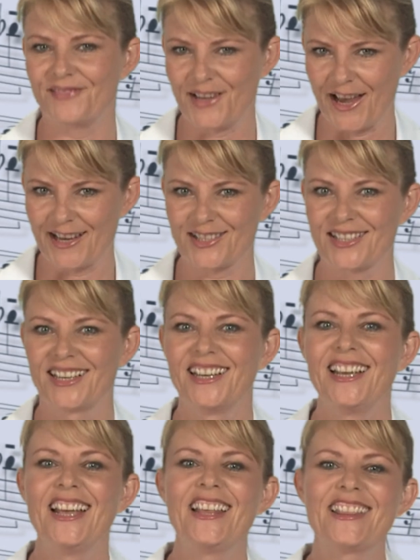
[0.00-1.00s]
Yes,
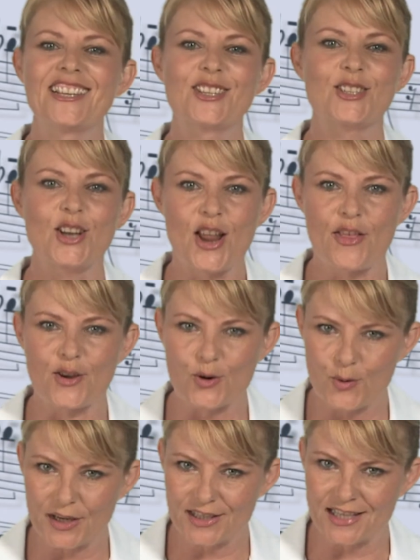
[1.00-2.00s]
this is another
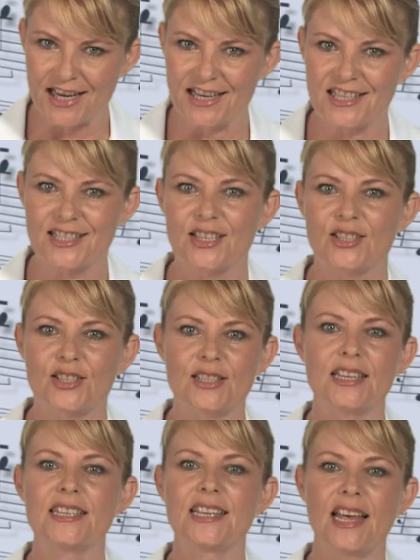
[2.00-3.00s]
quick test to
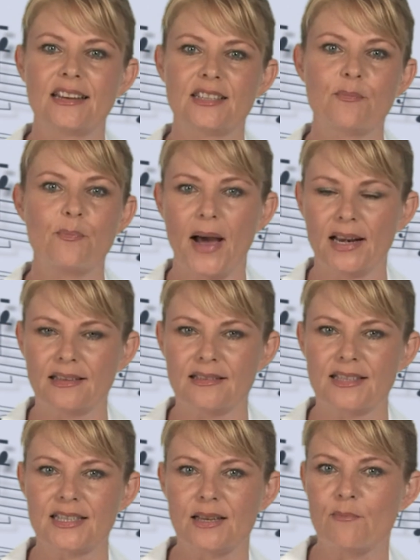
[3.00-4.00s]
detect
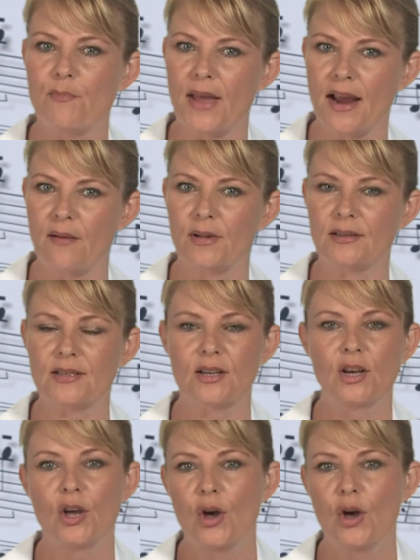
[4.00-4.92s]
balance impairment